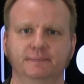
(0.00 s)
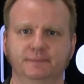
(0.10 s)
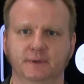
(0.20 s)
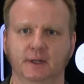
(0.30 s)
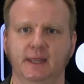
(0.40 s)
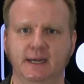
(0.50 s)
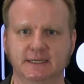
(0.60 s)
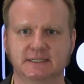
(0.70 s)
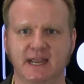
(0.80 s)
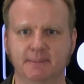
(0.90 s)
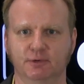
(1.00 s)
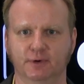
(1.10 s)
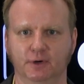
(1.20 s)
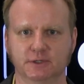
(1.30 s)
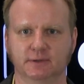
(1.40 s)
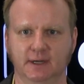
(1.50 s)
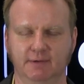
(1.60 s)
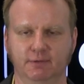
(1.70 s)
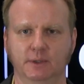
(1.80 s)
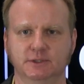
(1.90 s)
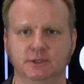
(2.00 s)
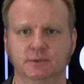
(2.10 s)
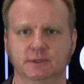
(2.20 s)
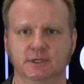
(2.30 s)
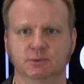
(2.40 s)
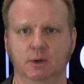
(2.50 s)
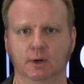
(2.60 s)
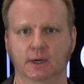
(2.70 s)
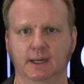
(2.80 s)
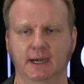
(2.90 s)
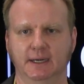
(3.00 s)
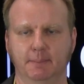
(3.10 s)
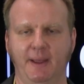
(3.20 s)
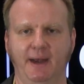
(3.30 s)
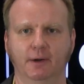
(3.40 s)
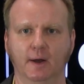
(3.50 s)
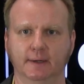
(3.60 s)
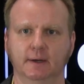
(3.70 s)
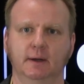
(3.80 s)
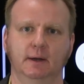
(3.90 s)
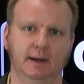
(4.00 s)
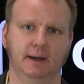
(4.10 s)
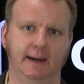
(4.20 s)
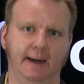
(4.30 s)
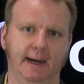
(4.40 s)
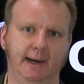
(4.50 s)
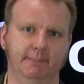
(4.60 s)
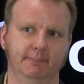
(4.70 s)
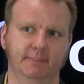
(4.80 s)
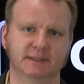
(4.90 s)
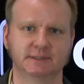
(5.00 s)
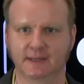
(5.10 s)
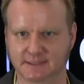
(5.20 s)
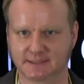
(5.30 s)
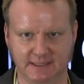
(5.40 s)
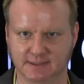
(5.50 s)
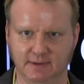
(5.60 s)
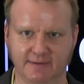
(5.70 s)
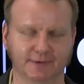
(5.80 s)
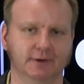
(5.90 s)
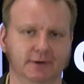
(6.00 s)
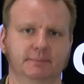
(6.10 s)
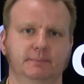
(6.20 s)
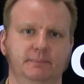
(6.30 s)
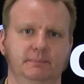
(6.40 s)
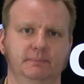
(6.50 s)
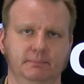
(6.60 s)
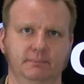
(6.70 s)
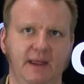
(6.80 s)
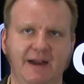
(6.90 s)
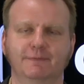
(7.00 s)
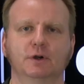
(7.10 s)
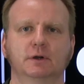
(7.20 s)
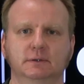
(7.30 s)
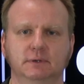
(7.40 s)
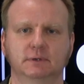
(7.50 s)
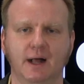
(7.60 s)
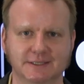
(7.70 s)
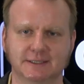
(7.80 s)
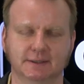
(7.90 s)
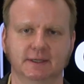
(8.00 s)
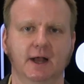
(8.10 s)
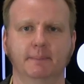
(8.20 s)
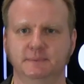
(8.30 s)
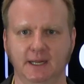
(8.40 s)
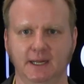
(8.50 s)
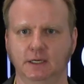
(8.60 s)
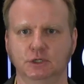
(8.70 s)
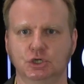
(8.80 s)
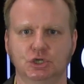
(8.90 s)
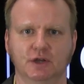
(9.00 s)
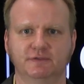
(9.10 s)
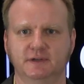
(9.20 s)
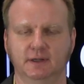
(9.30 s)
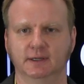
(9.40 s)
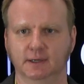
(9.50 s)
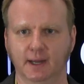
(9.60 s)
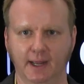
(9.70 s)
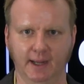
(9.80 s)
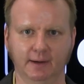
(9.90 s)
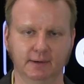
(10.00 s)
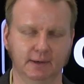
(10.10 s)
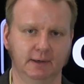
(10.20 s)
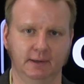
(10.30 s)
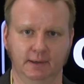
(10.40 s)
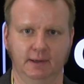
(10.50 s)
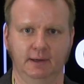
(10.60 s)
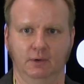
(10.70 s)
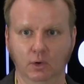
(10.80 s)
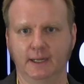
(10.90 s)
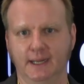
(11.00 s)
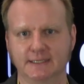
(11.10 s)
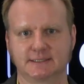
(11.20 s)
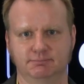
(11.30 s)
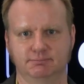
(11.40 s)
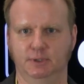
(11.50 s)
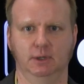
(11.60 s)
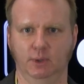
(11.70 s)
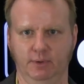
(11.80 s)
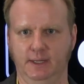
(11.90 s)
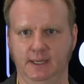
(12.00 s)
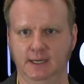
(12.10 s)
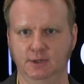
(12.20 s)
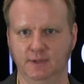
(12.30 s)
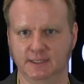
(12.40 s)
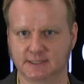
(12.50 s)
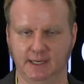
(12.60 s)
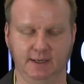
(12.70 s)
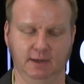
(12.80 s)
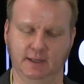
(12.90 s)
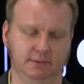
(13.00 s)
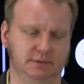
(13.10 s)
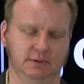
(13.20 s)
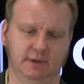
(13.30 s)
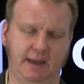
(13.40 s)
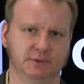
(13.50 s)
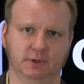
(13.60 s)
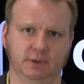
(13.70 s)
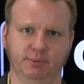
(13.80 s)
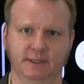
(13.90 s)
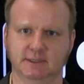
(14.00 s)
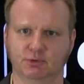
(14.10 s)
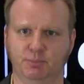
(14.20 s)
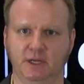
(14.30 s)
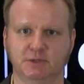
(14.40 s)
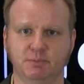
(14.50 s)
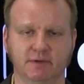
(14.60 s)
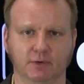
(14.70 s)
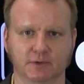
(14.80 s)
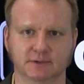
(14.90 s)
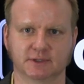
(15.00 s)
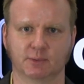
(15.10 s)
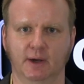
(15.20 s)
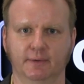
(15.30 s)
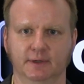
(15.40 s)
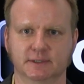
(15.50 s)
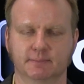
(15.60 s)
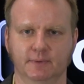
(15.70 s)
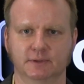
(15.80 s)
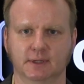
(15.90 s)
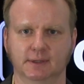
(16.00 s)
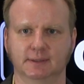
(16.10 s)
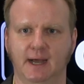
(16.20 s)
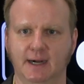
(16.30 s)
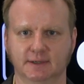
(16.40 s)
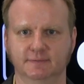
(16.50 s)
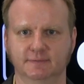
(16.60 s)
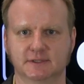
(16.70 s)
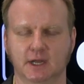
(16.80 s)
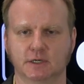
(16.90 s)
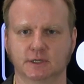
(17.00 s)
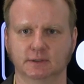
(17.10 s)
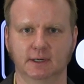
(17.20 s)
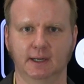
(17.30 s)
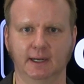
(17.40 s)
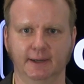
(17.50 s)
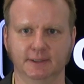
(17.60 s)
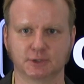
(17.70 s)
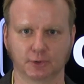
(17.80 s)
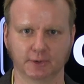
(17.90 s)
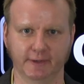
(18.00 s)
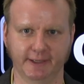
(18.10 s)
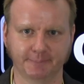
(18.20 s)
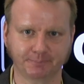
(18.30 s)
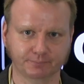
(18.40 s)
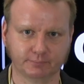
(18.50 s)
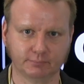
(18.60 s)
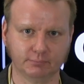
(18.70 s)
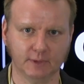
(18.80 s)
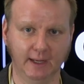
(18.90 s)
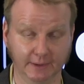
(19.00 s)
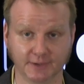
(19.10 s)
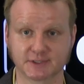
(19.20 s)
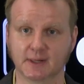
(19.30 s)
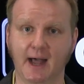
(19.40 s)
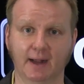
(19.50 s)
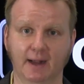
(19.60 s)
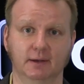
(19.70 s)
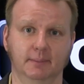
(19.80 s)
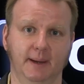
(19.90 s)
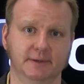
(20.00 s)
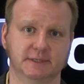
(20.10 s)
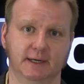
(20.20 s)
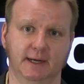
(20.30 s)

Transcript: the latest stable version that everyone's using is what we're going to kind of depend on. And so that's an ever constantly updating shift in. I guess we really got to do this. That absolutely plays in with PHP versions as well. There's a lot of discussion internally and on Slack about